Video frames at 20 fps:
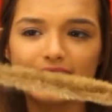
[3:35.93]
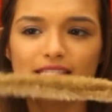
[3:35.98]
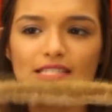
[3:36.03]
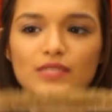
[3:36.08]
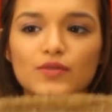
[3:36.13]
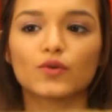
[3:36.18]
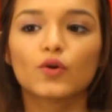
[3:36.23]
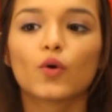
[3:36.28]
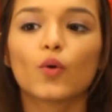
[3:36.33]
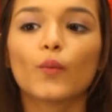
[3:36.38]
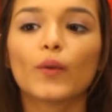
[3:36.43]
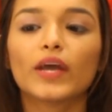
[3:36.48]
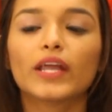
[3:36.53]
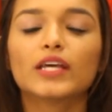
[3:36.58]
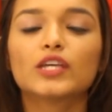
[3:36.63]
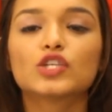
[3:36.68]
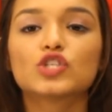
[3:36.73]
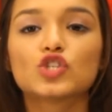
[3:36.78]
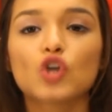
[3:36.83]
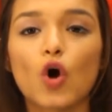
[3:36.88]
It's, you know,
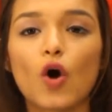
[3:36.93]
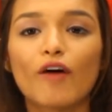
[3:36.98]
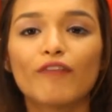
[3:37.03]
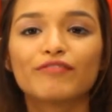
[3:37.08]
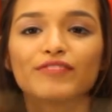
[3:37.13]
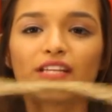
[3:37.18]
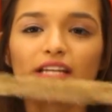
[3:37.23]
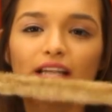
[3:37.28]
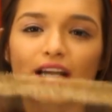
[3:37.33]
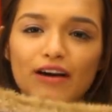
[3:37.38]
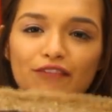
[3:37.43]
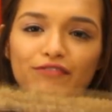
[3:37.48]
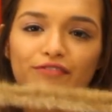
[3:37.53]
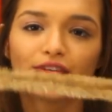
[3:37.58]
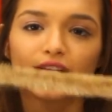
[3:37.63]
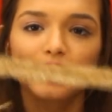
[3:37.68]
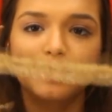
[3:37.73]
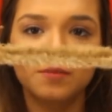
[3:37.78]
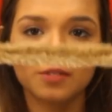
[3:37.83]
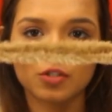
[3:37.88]
very soft and
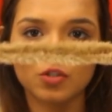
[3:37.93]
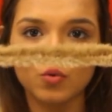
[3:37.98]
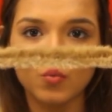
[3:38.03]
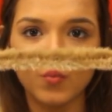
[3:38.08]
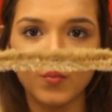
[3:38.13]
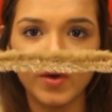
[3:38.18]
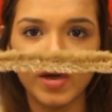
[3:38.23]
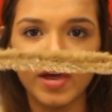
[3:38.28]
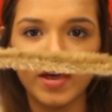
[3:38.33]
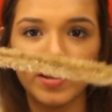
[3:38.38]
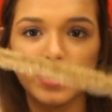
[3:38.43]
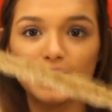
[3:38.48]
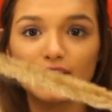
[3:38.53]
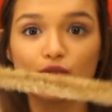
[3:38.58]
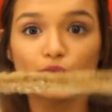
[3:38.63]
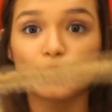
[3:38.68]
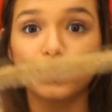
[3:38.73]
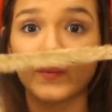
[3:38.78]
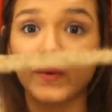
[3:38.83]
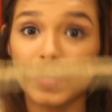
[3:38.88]
comfortable to wear, and
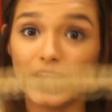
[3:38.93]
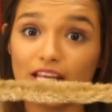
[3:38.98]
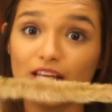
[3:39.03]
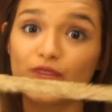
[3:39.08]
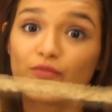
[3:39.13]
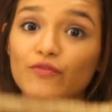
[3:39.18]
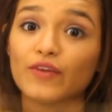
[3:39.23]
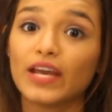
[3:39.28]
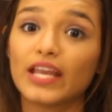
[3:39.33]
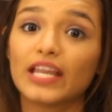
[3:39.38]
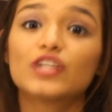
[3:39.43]
it's very